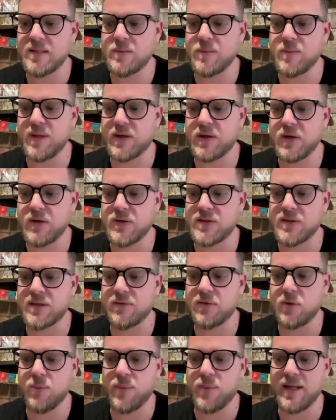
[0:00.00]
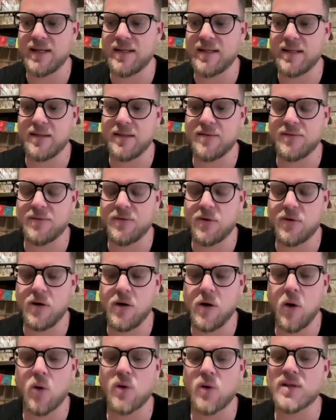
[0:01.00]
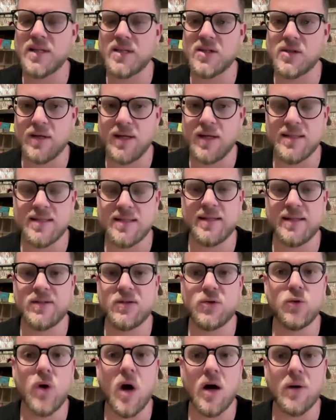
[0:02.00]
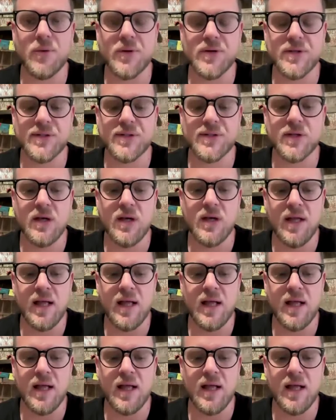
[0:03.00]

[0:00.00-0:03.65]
is because if you meditate for a long session, let's say 2 hours,